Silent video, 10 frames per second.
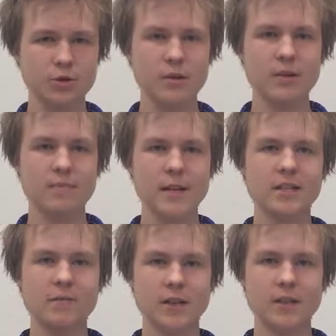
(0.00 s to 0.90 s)
so truly
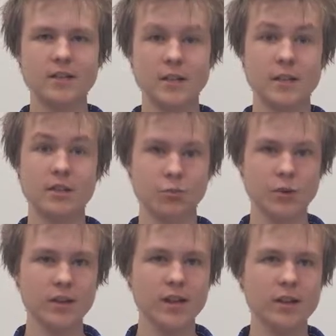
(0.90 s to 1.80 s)
the best defense
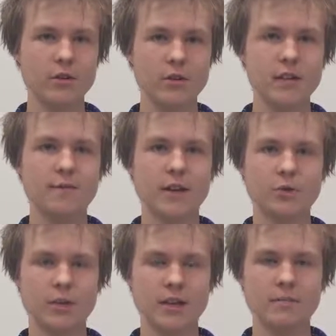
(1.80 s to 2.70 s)
is really a good
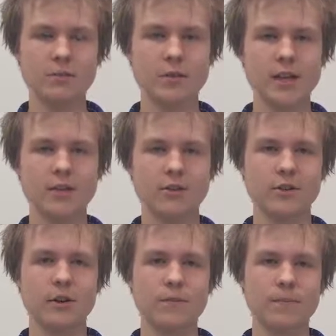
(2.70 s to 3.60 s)
defense when it comes to
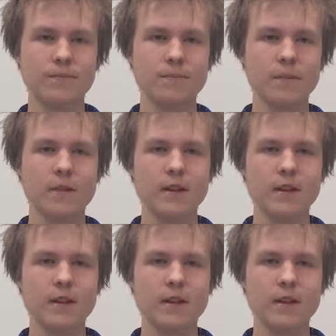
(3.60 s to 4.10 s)
protecting yourself.